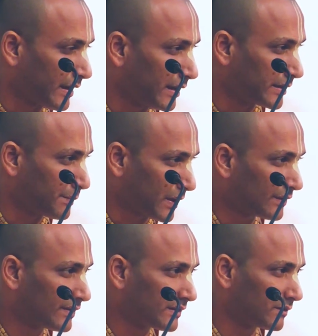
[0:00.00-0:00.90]
And the
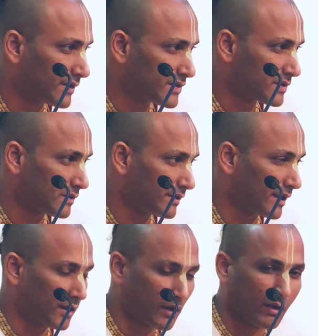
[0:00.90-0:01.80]
process which we
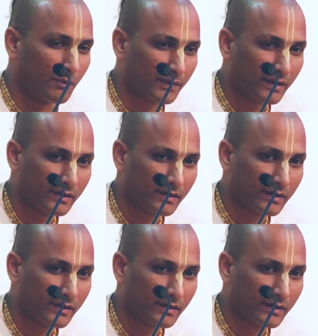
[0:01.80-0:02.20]
adopt